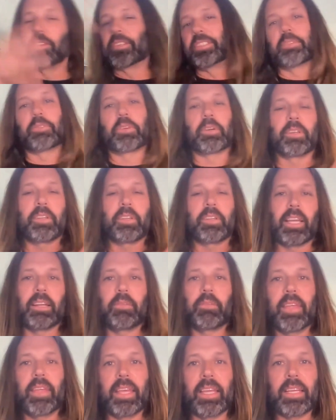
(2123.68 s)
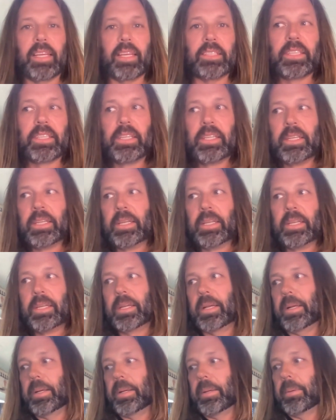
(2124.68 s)
all these different kind of things.
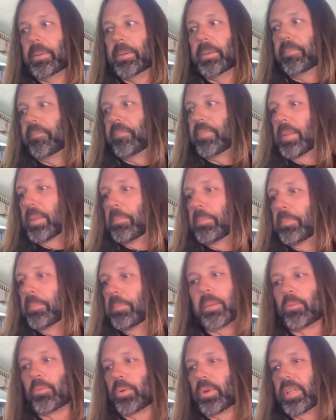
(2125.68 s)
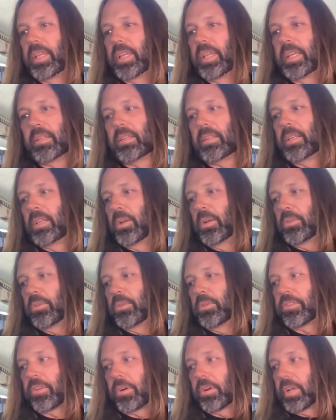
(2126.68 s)
Um, but I mean, really, you
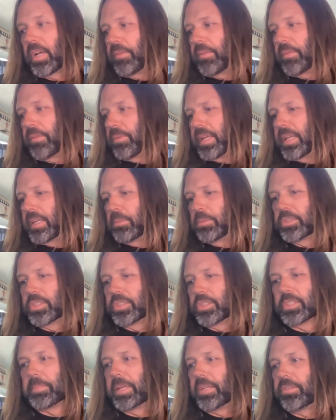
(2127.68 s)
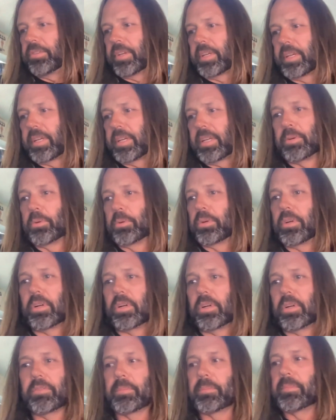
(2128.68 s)
know, to start off with that, it was just basically, I got a phone
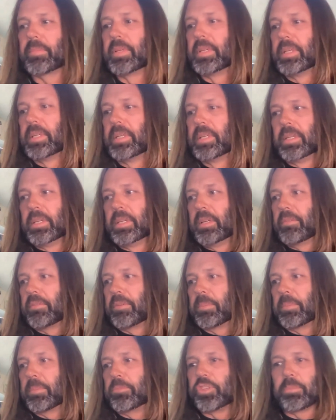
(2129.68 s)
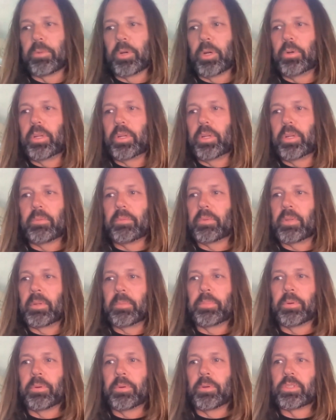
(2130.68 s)
call from, from Jim Rota,
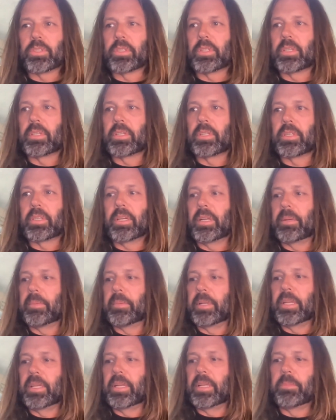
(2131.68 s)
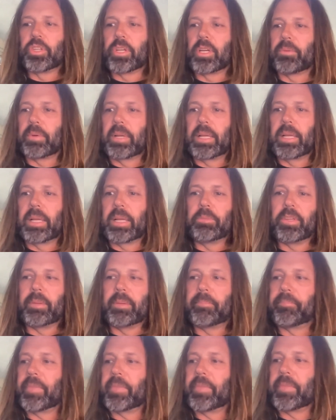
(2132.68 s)
the producer, um, and him and John
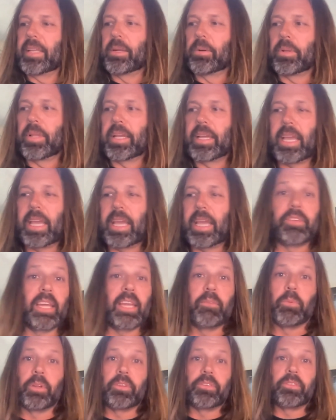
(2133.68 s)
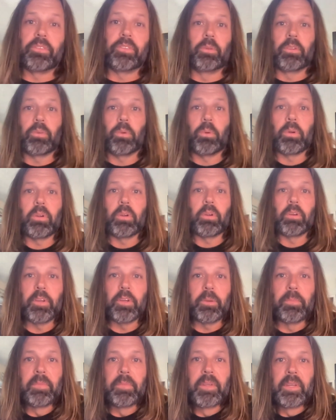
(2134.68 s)
Ramsey. And they were like, Hey, Dave wants to do this horror
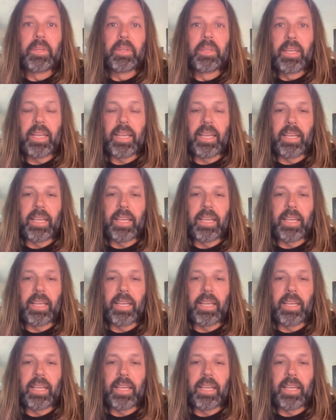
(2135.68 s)
film